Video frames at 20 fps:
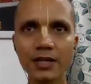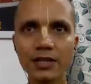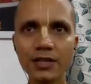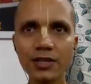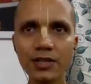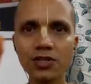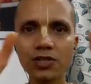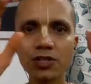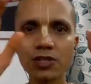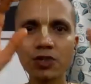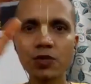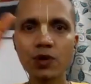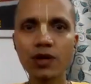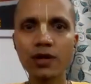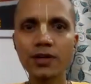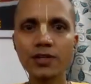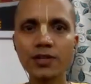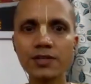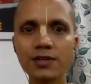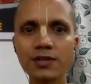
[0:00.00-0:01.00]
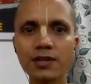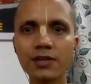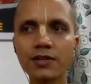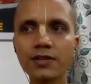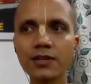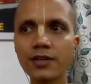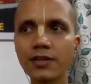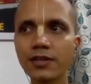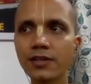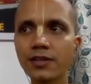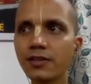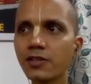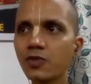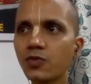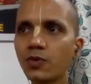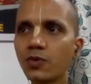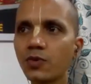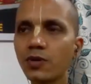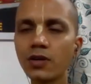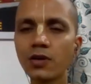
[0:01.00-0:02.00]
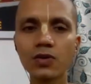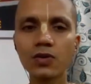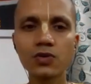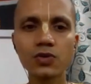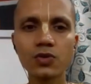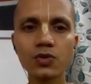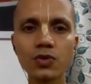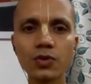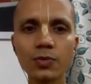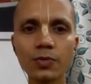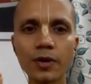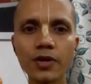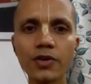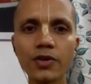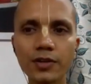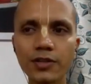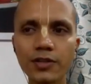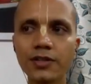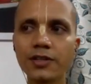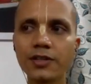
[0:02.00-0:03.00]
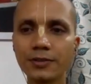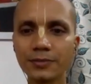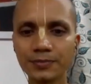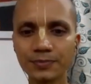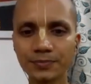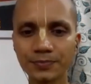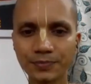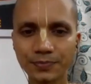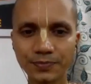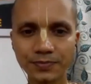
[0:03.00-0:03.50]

And these six qualities are there in this world also to a minor degree.